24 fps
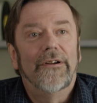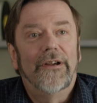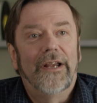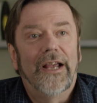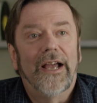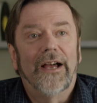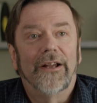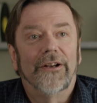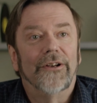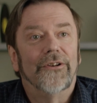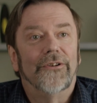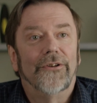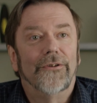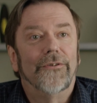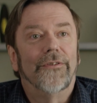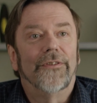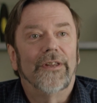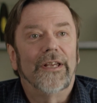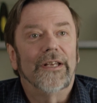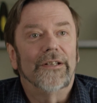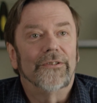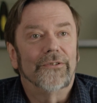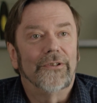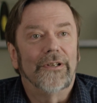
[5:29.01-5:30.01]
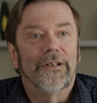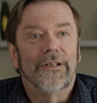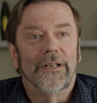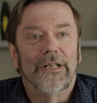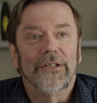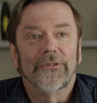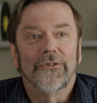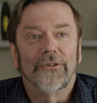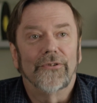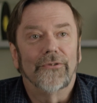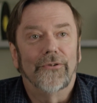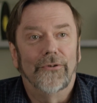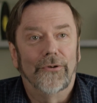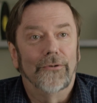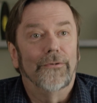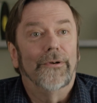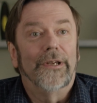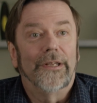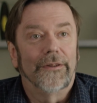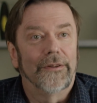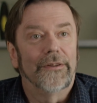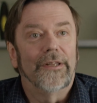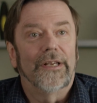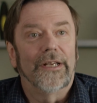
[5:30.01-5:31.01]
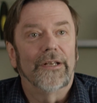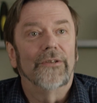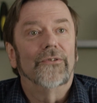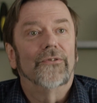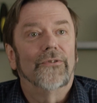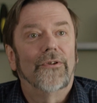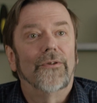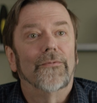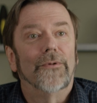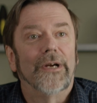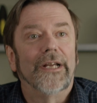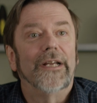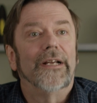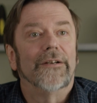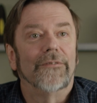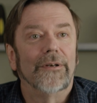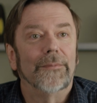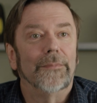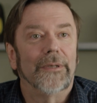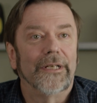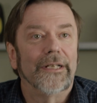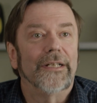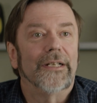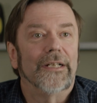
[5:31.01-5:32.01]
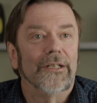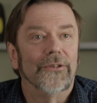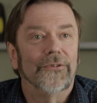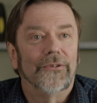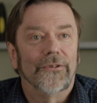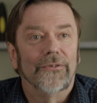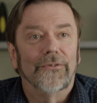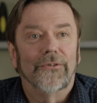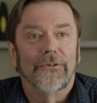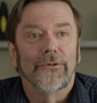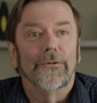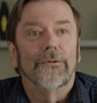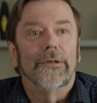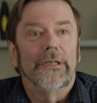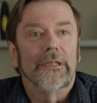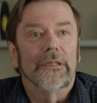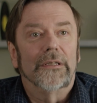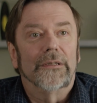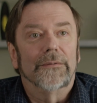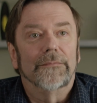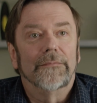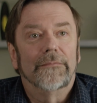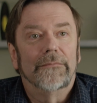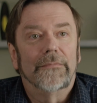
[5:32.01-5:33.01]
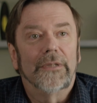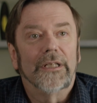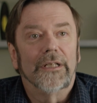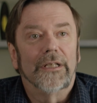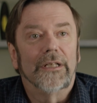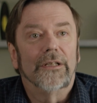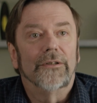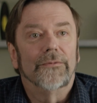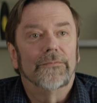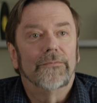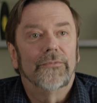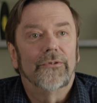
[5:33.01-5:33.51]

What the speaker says: how to do things and not just doing things the way everybody else is doing them, you know.